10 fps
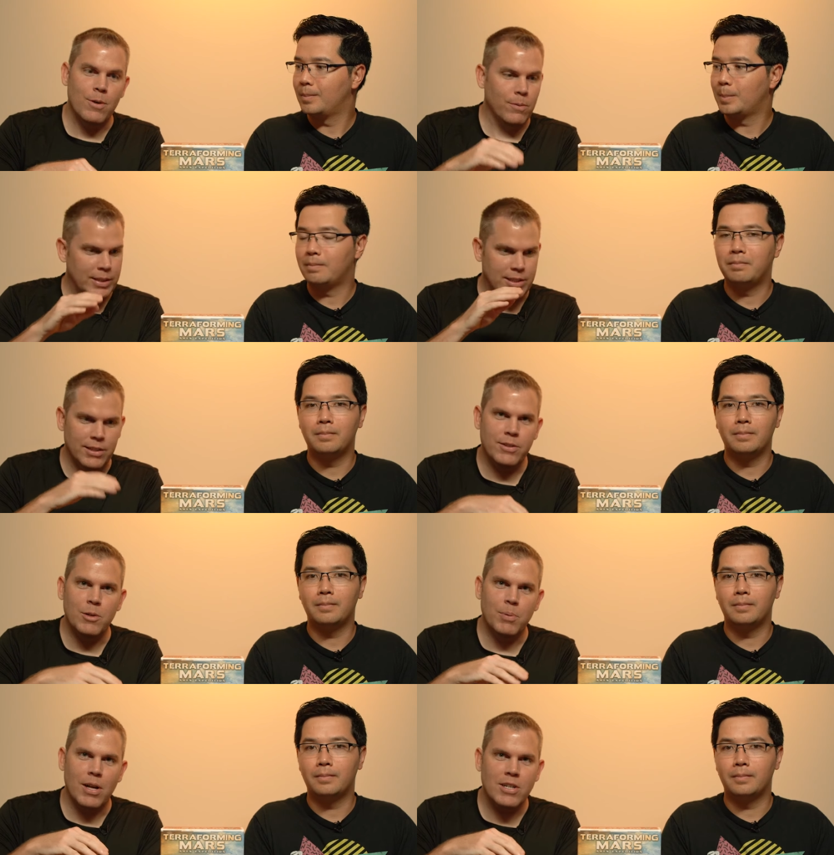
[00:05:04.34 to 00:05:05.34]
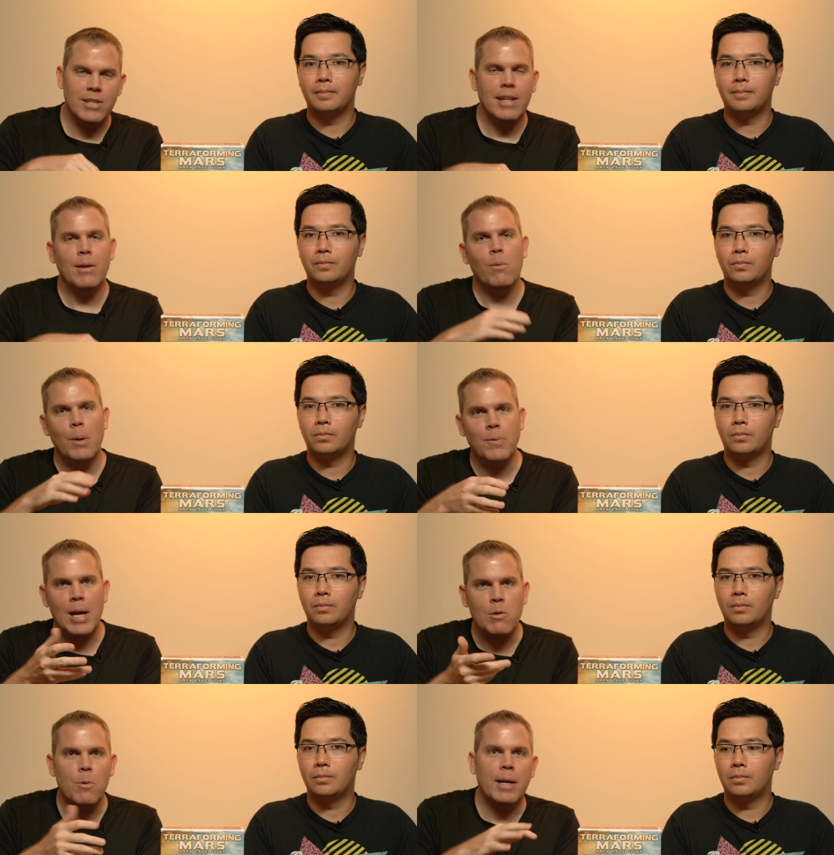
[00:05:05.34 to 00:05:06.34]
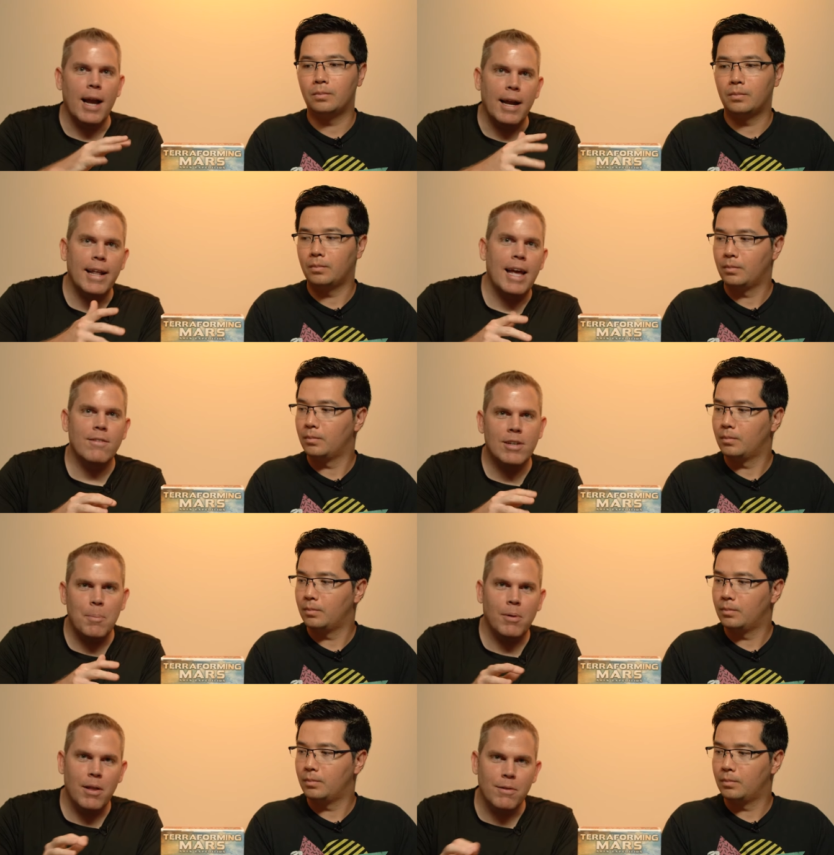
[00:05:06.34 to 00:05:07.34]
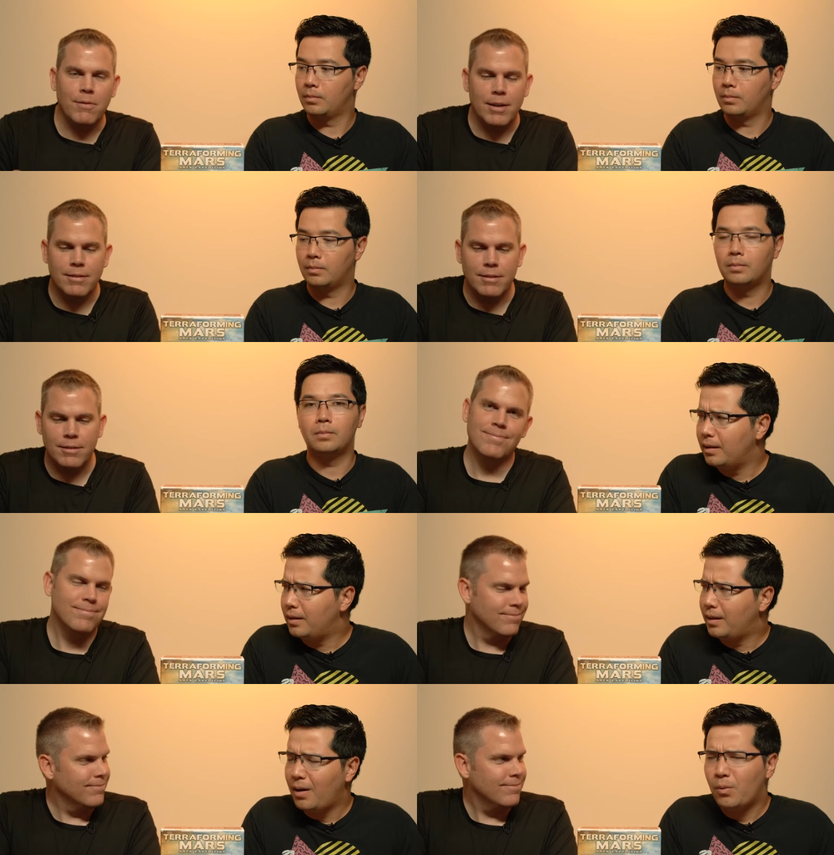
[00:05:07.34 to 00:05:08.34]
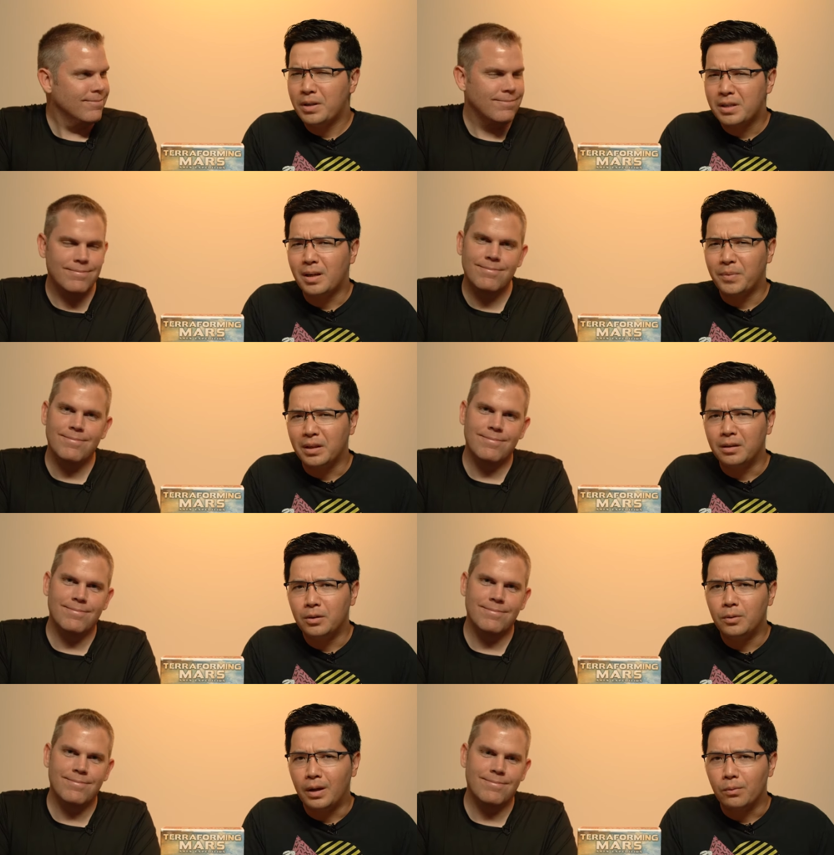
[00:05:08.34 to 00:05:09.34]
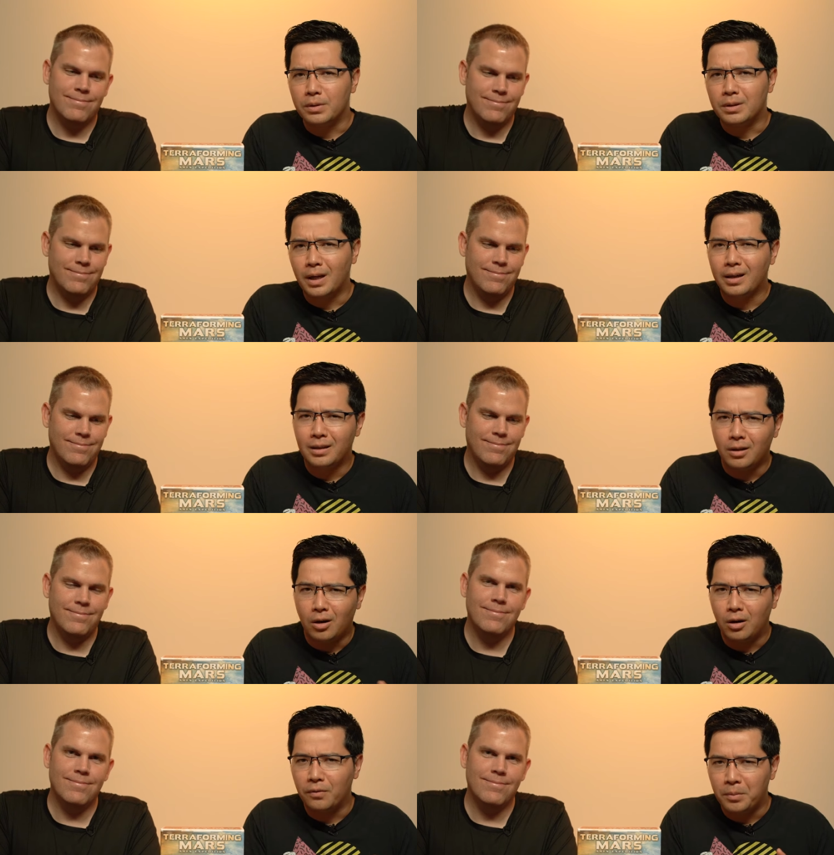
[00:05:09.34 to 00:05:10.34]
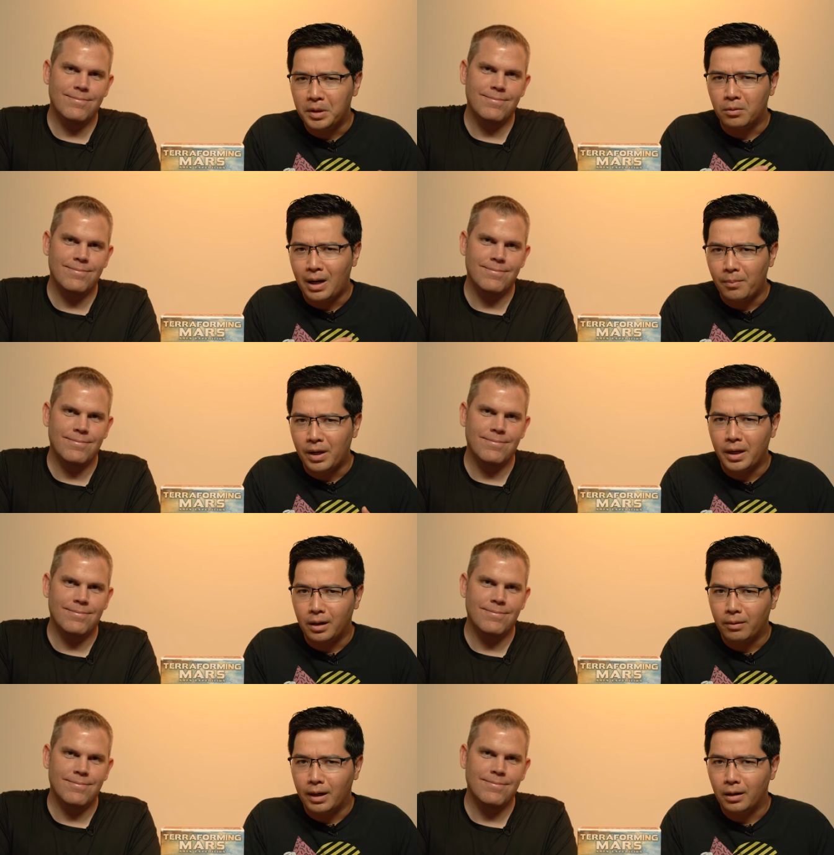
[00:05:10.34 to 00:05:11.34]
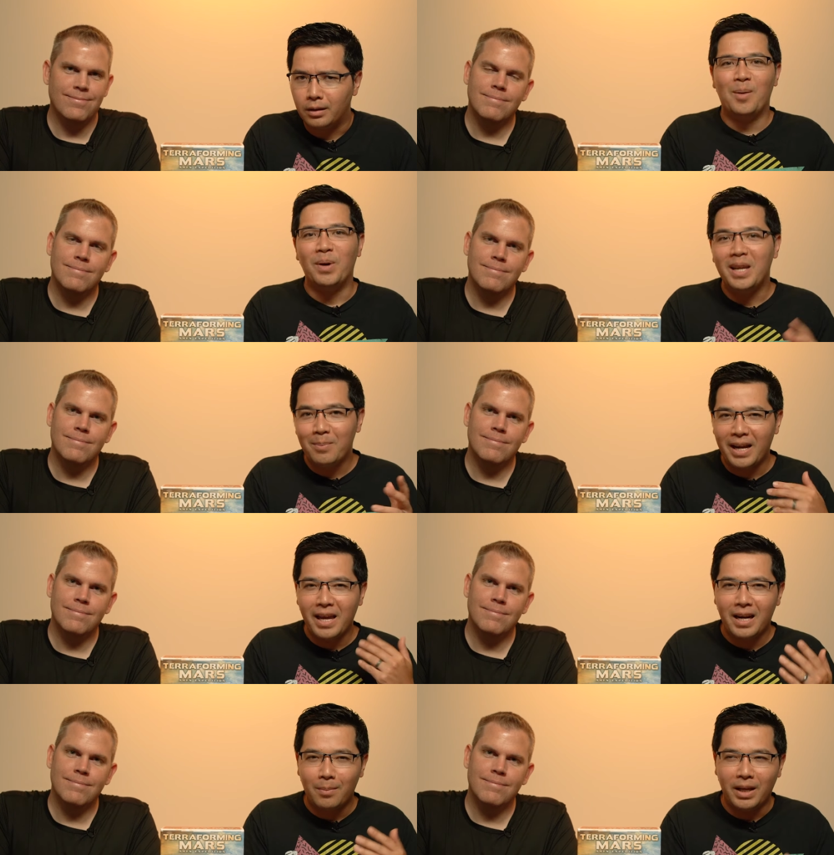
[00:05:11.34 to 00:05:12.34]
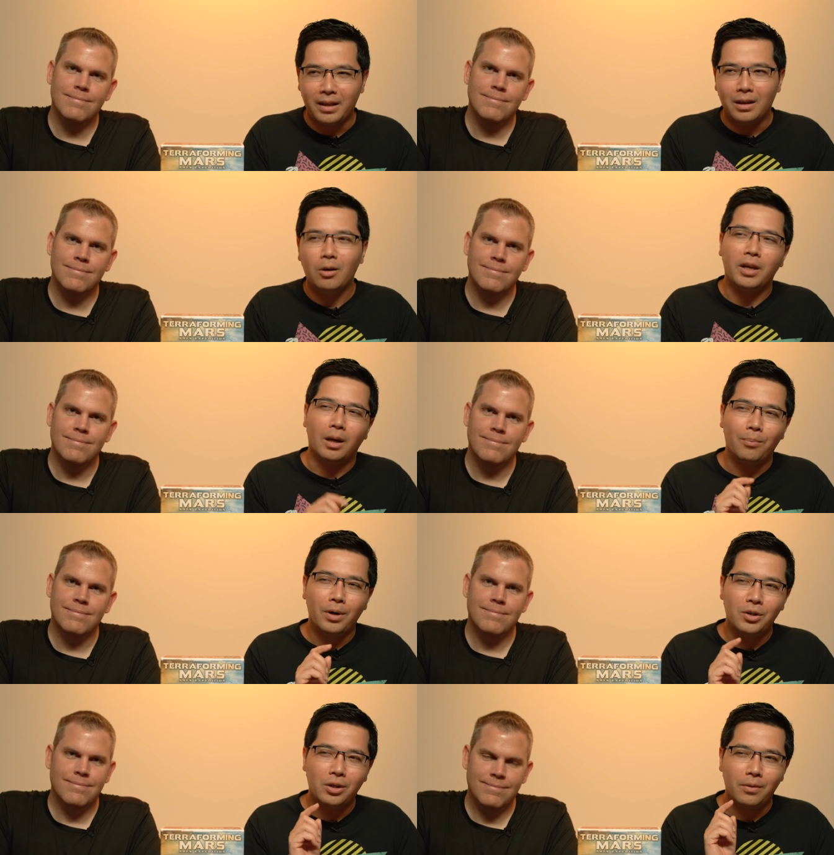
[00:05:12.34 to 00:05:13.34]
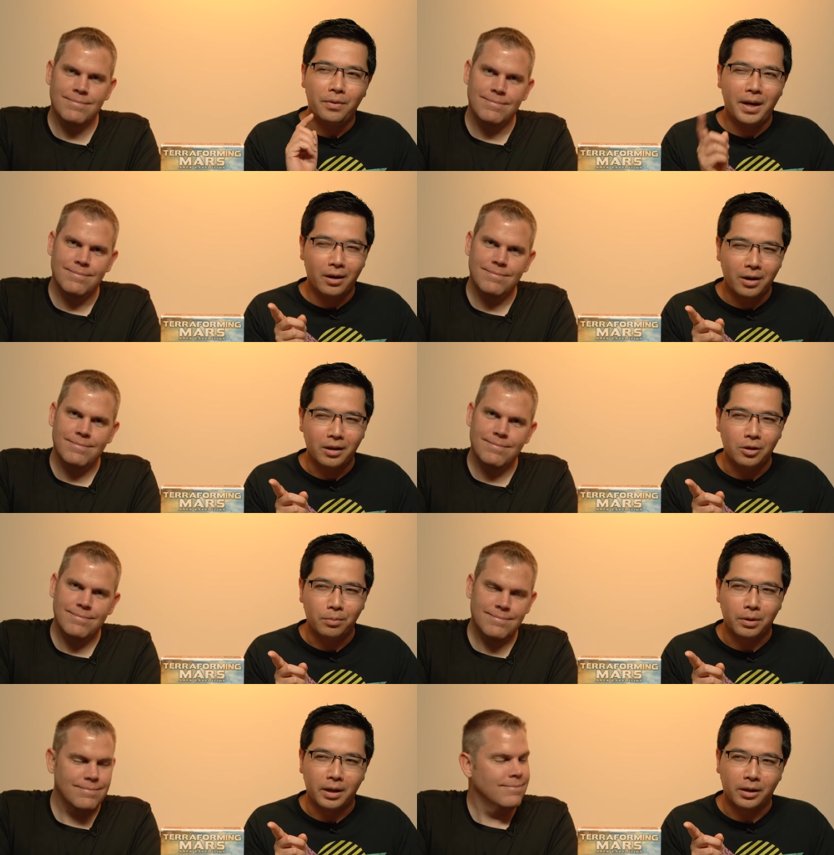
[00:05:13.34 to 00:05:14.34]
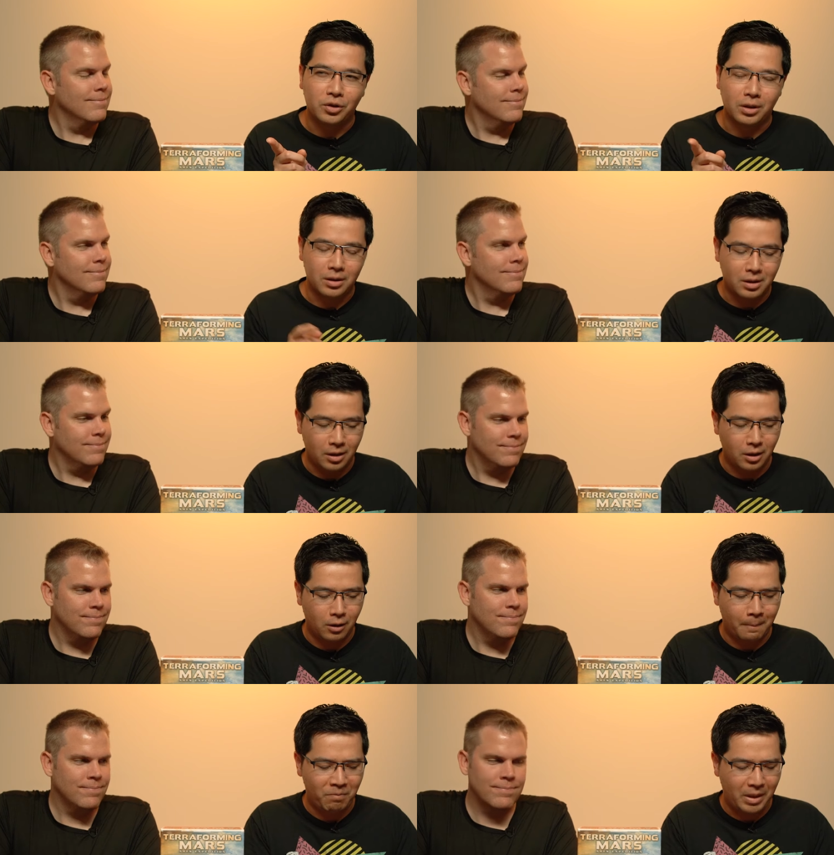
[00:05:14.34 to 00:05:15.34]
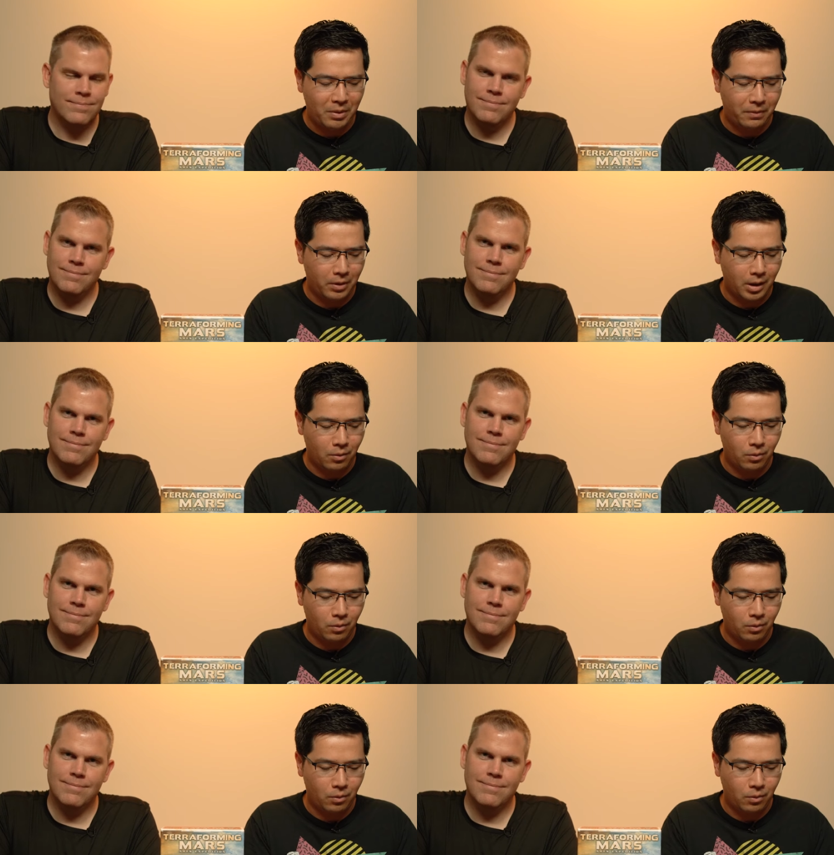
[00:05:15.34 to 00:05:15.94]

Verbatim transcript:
Speaker 1: where we just do production, and then one round where we kind of have a couple other phases. That was something new that was kind of
Speaker 2: hard for me to wrap my head around. But in my head, I'm like, okay, I'm pretty sure they're gonna do production, so let me figure out